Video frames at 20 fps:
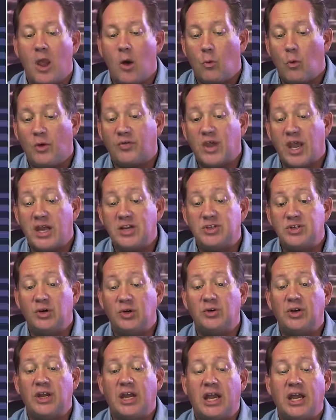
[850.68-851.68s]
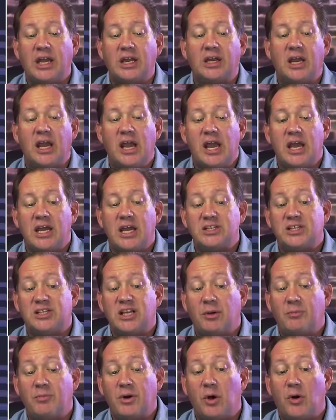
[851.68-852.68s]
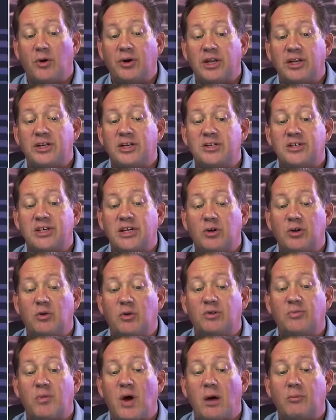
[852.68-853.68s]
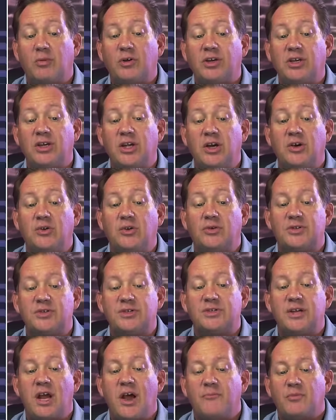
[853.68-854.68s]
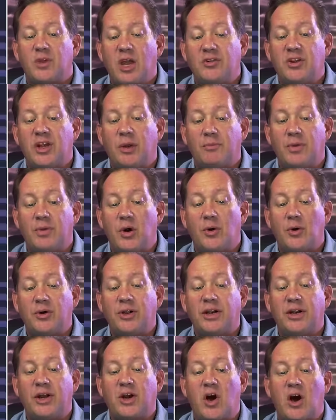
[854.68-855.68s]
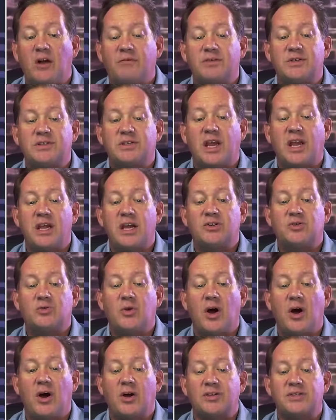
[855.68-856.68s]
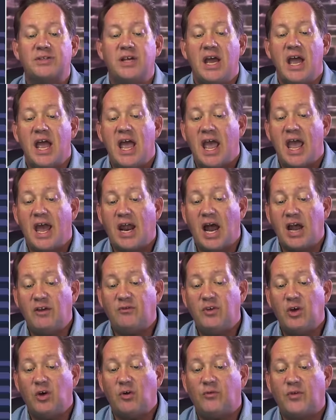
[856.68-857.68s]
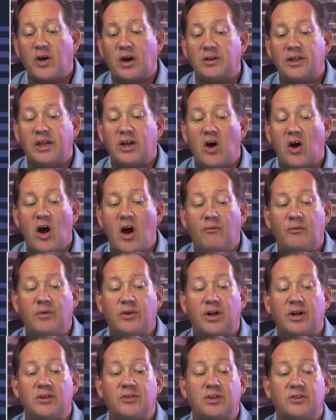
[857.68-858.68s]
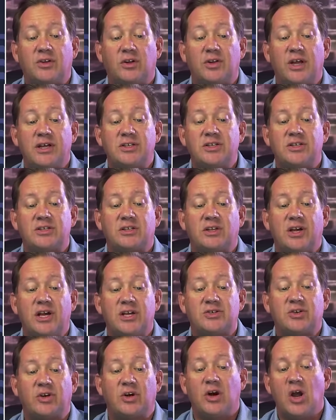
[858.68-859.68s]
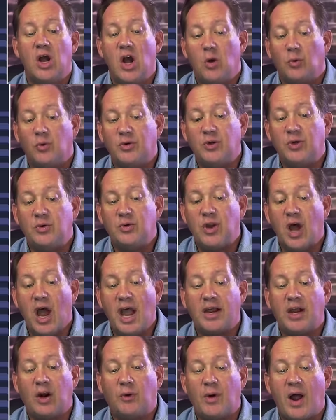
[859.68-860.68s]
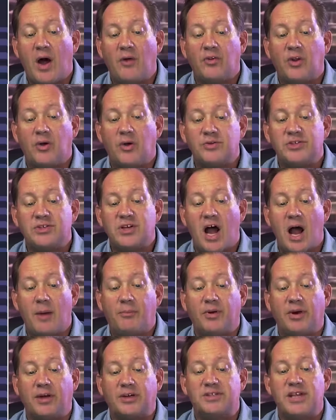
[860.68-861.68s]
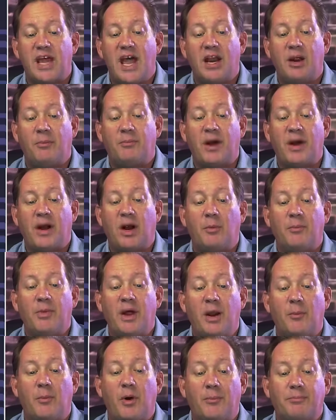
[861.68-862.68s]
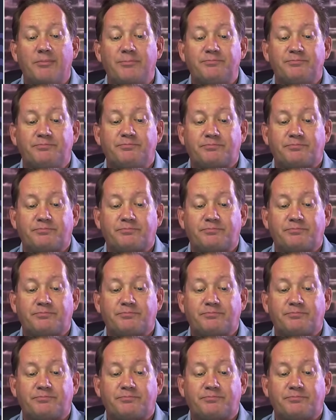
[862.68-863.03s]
What they do need is the ability to deal with public use and the ability to confiscate drugs. And I feel fairly confident that the legislature will unite around those topics at a bare minimum.